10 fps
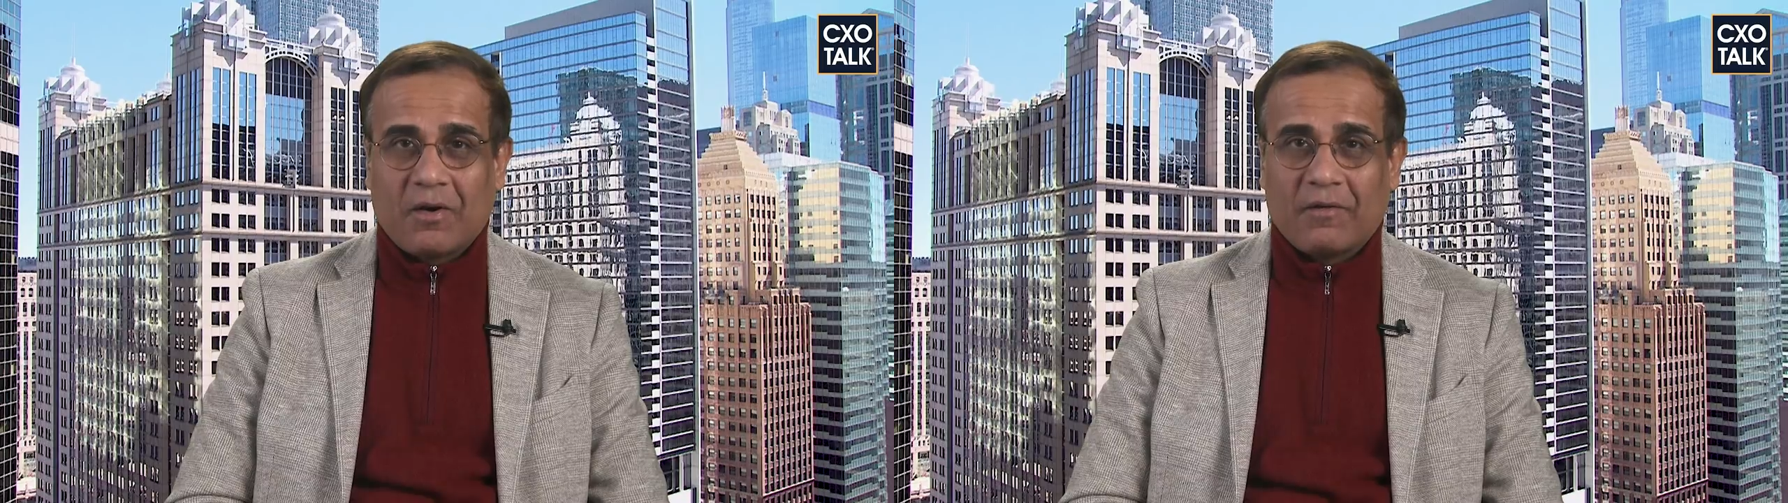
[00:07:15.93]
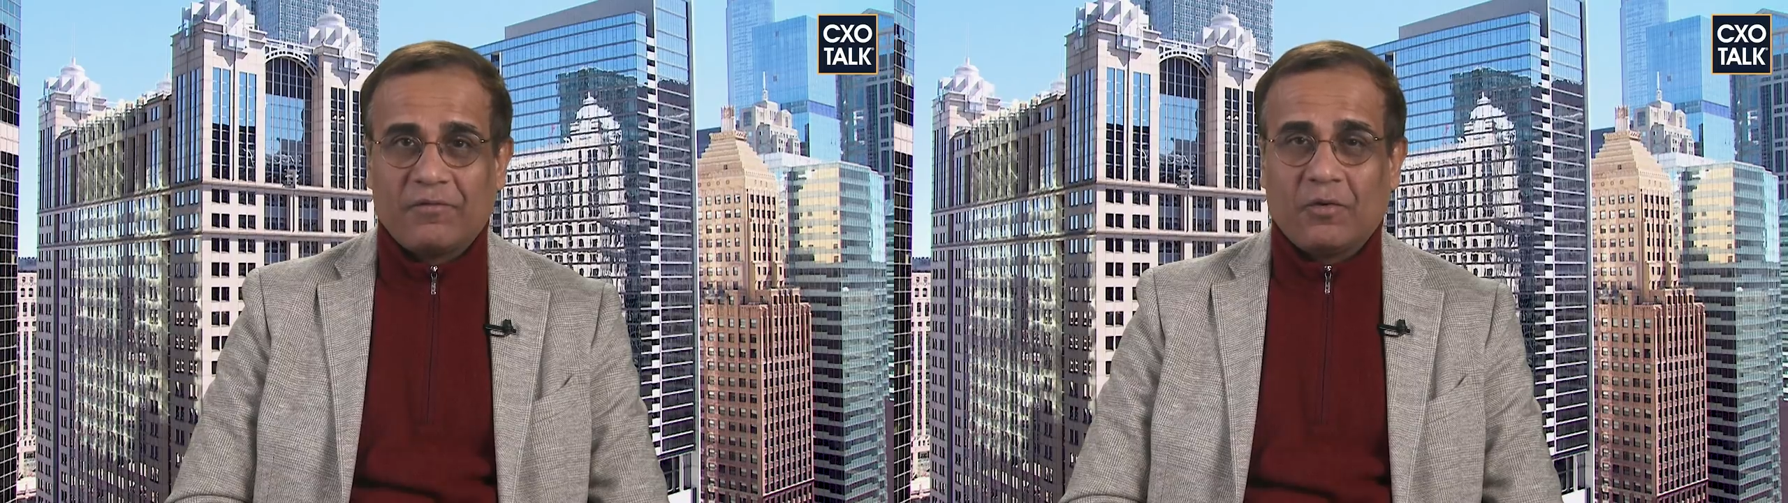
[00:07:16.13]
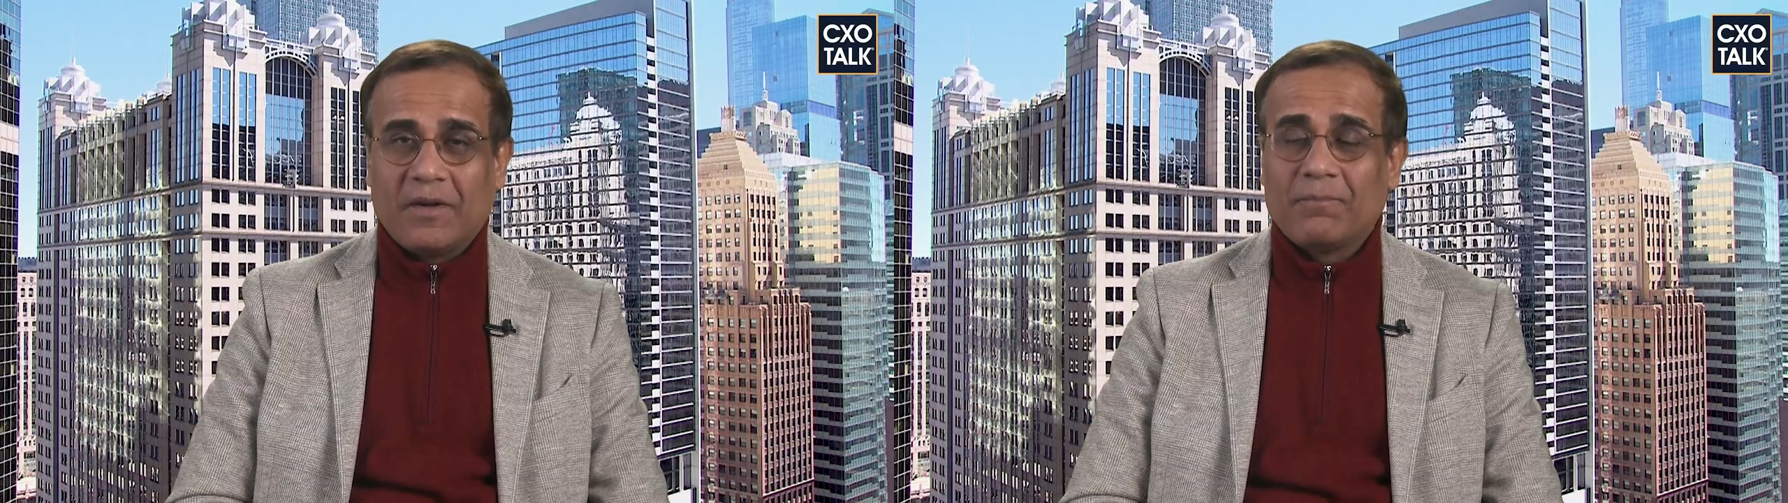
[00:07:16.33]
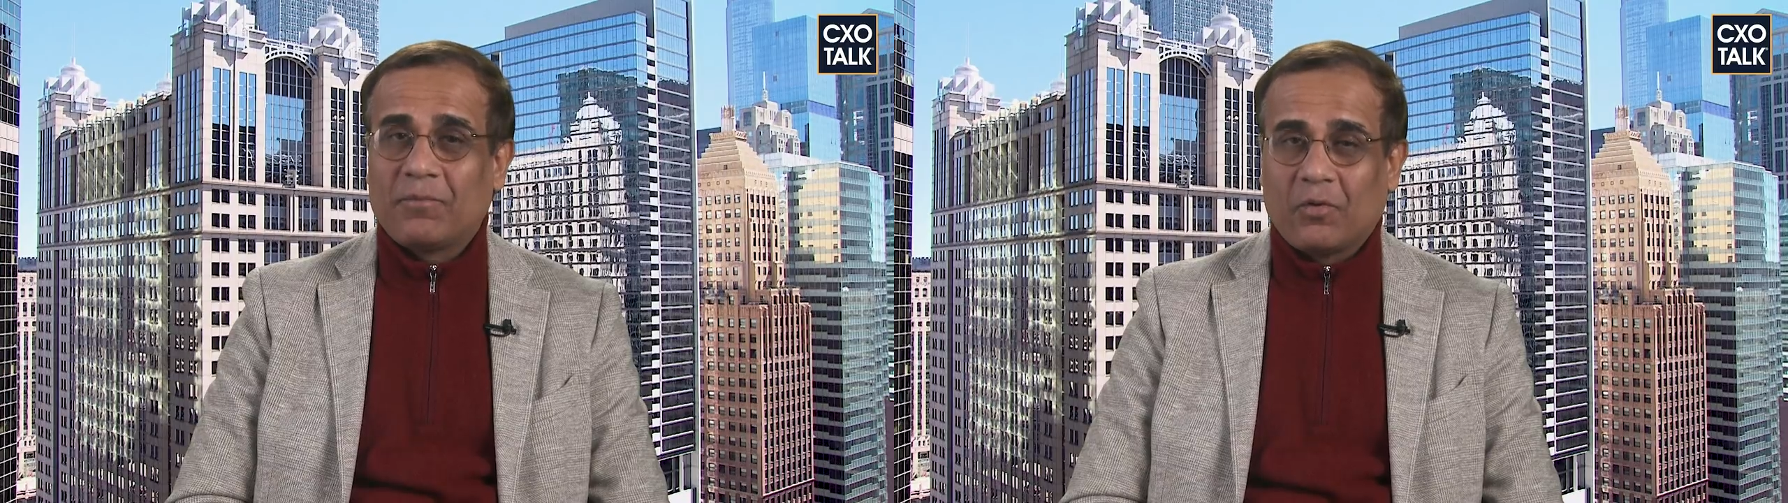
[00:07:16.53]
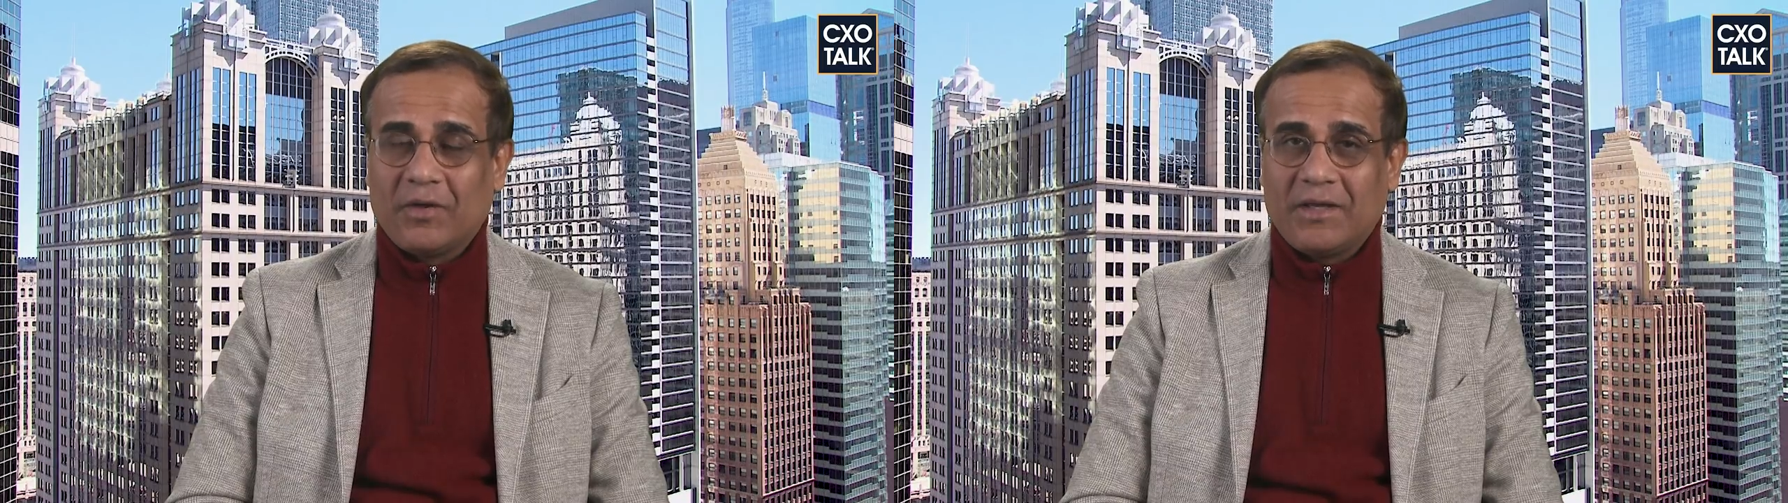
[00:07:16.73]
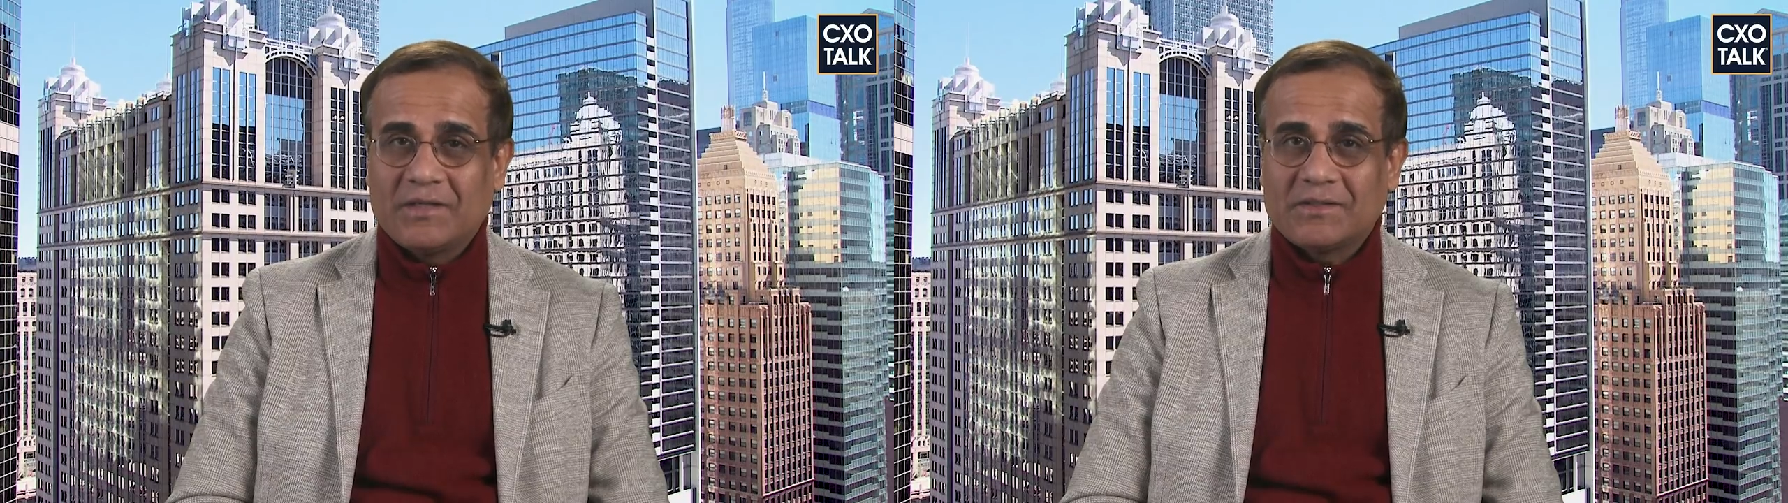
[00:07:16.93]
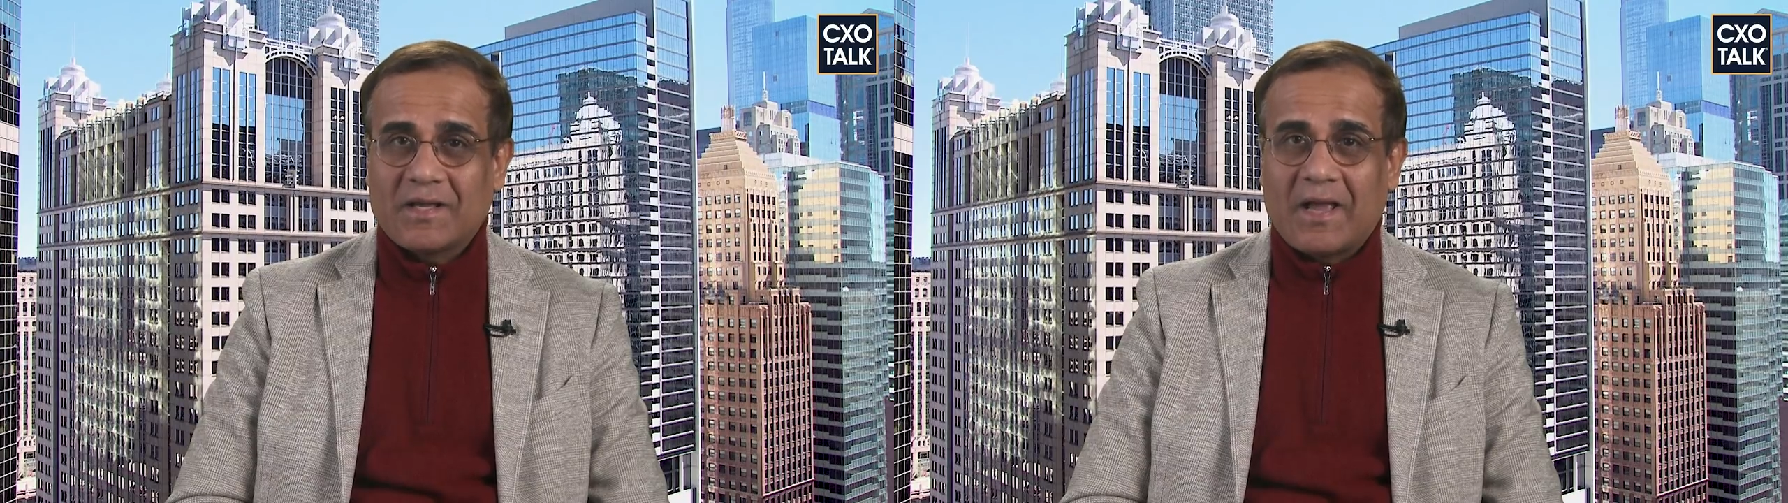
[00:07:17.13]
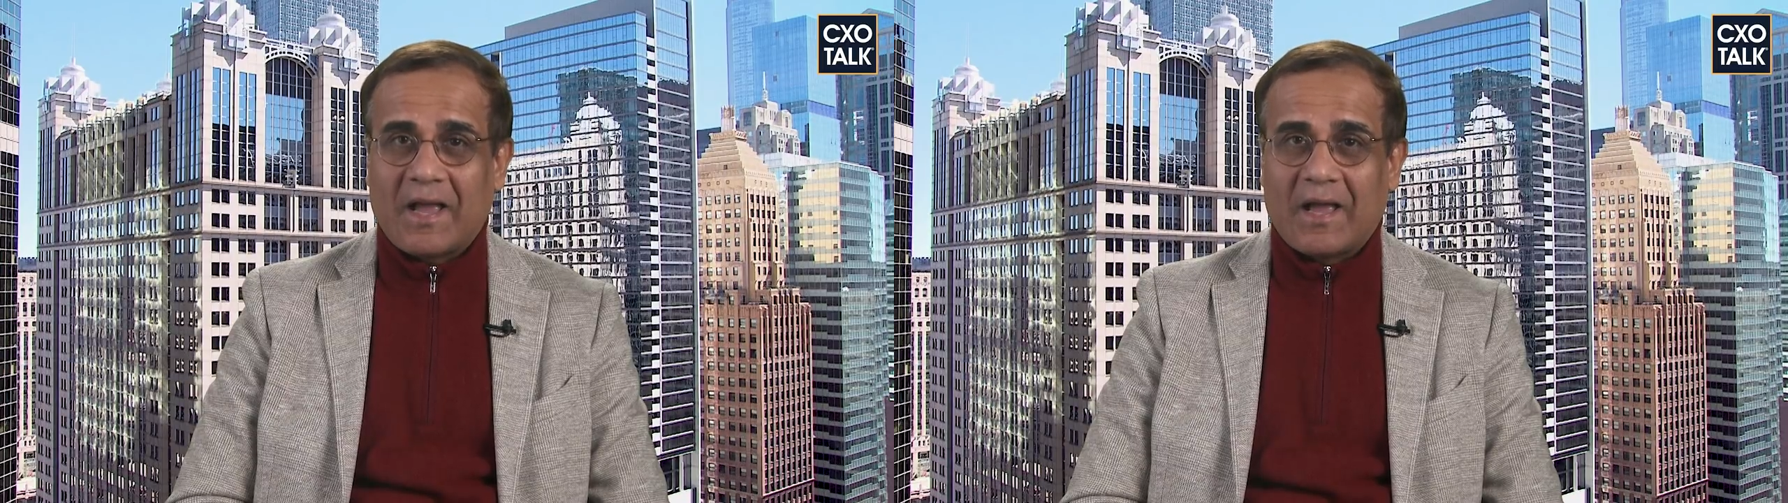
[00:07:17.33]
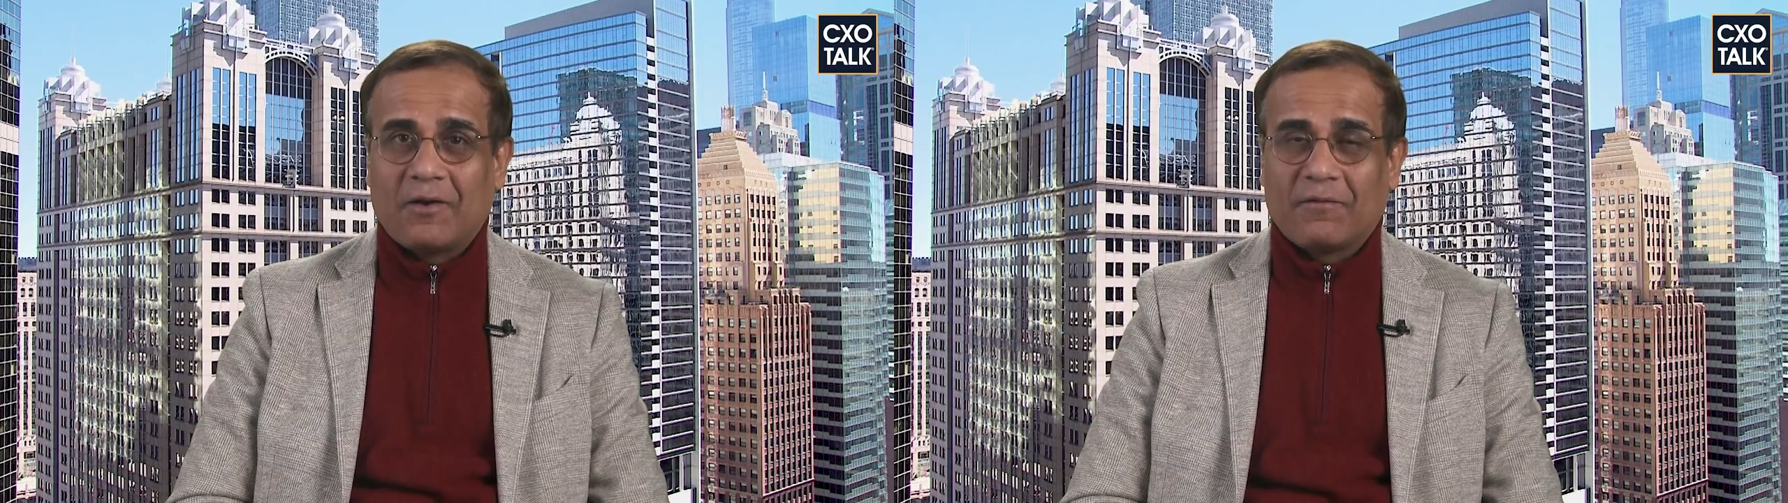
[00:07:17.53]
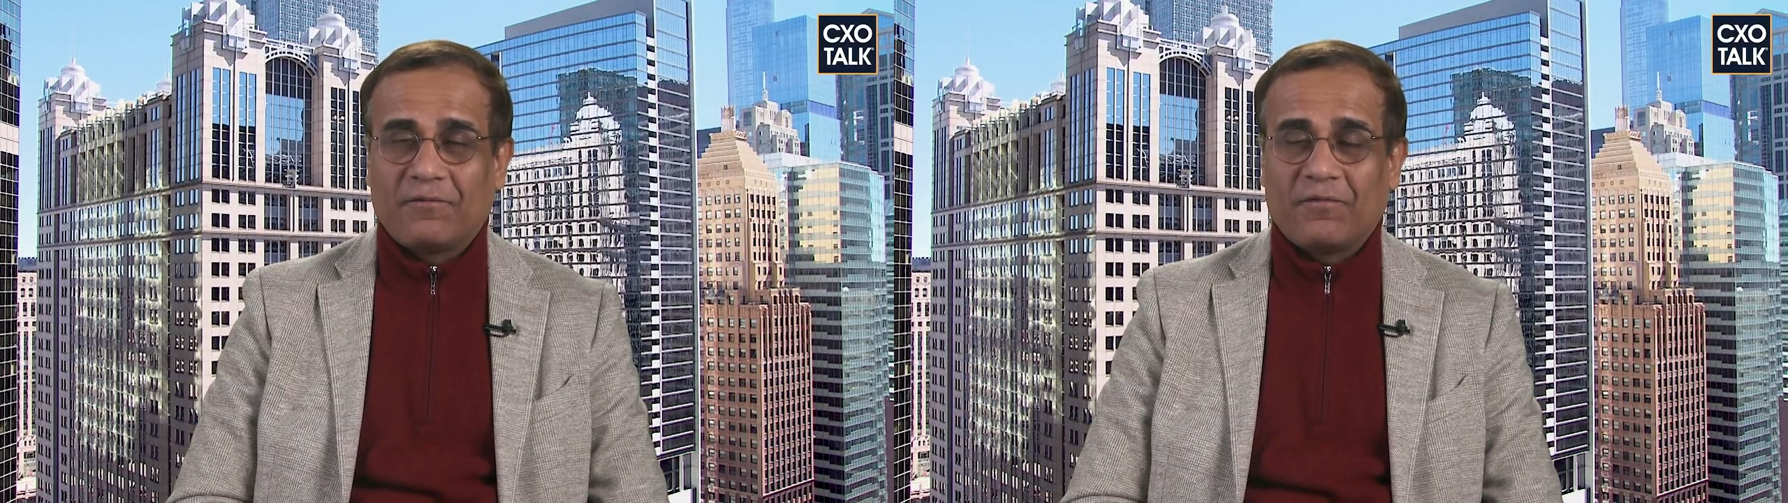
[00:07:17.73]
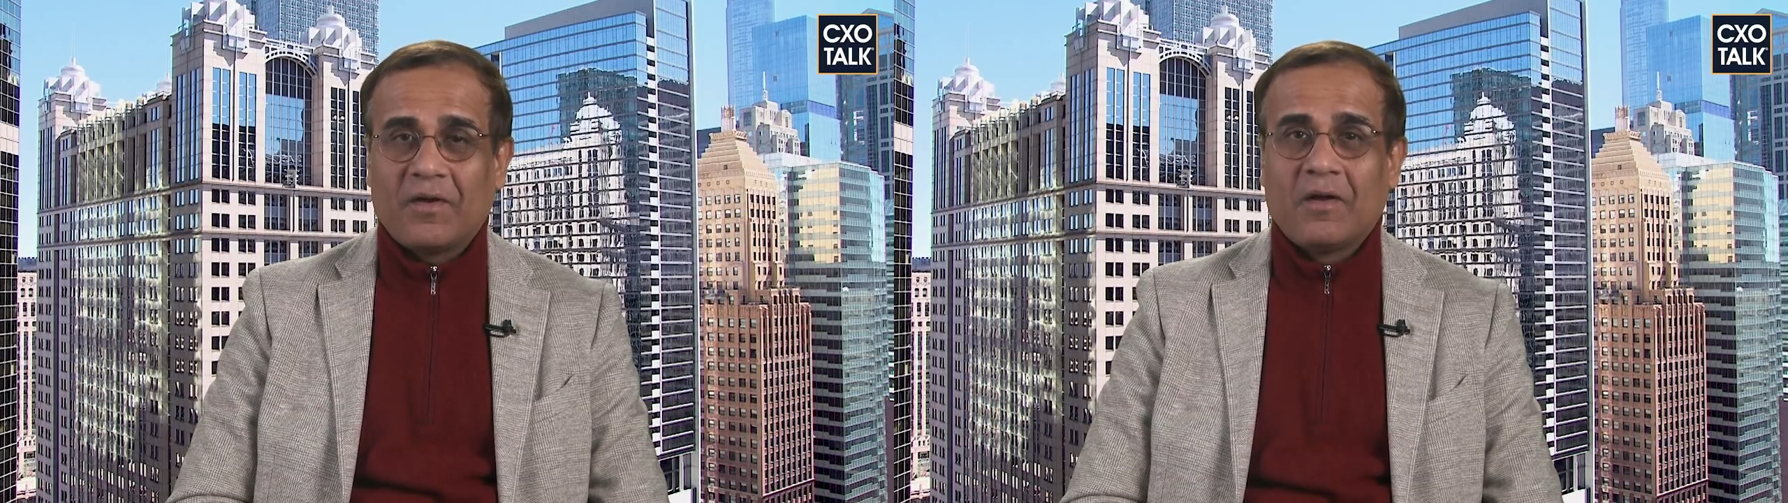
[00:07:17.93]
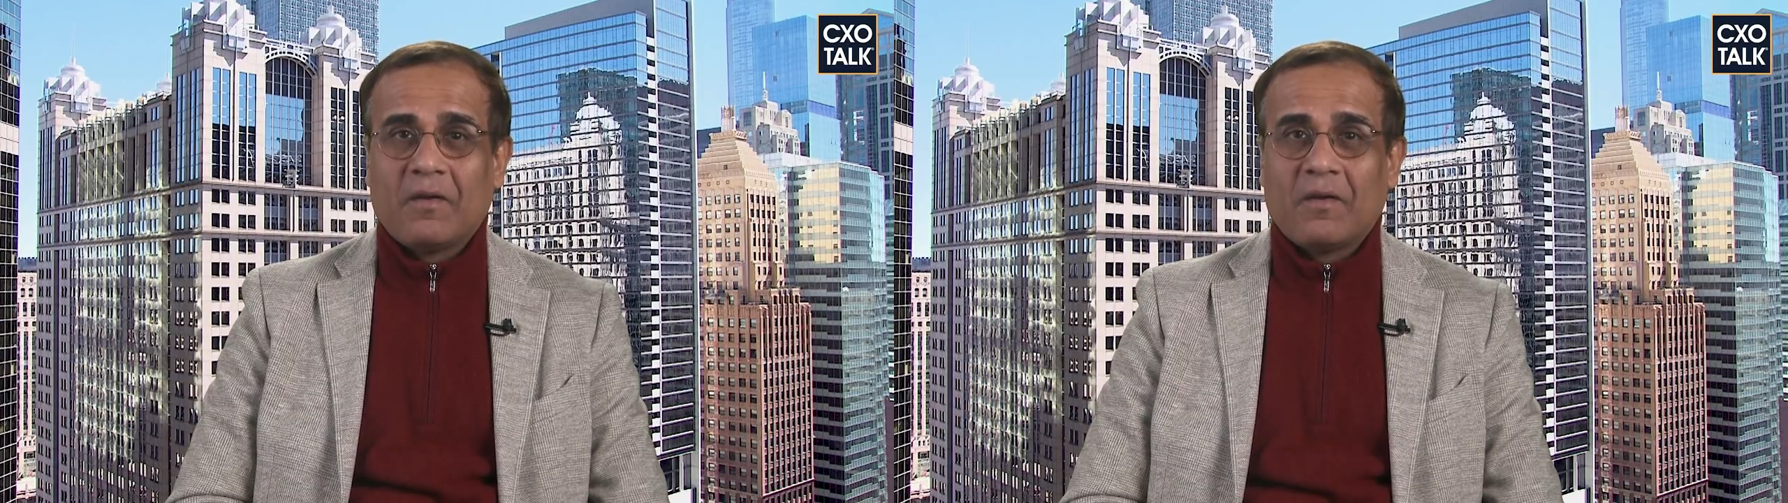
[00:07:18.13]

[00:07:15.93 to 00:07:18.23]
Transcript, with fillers: of your employees, and of